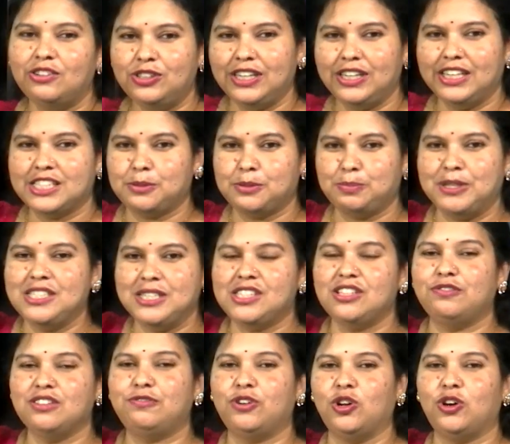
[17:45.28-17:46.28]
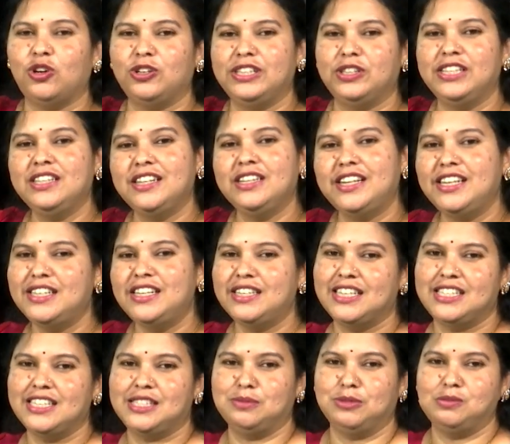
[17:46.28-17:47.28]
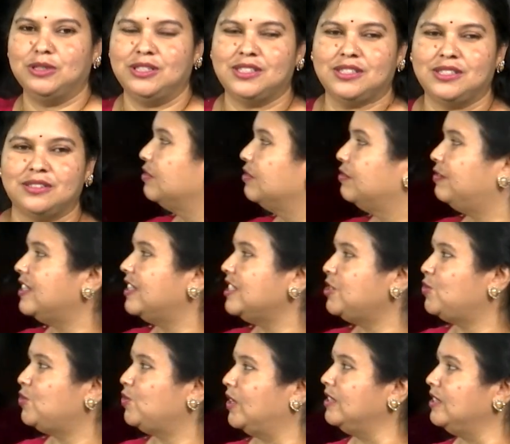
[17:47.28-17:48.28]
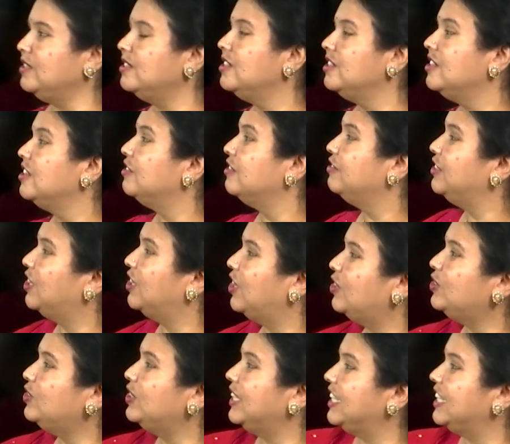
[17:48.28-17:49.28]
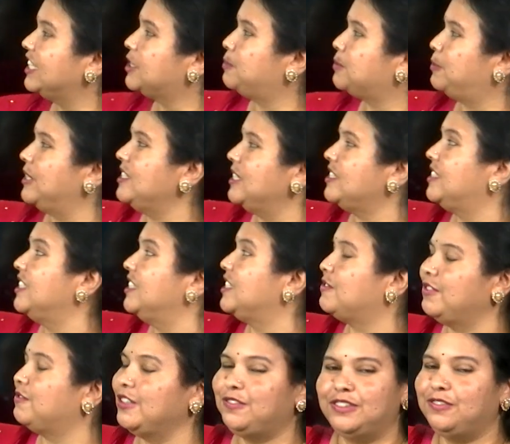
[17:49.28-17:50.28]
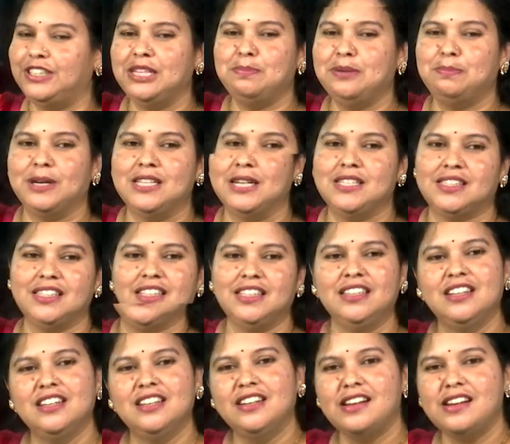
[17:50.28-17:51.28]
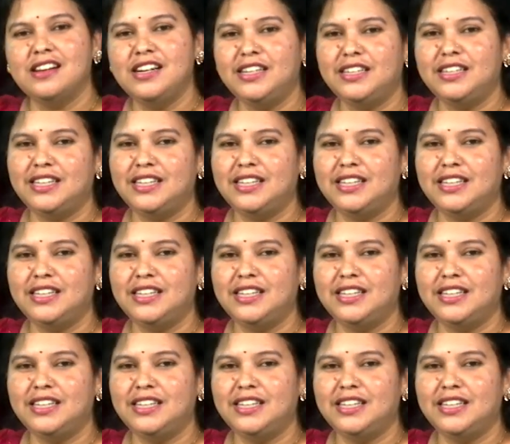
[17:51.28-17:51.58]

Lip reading: to express the following in decimals. First one, we have to express this 50 paise in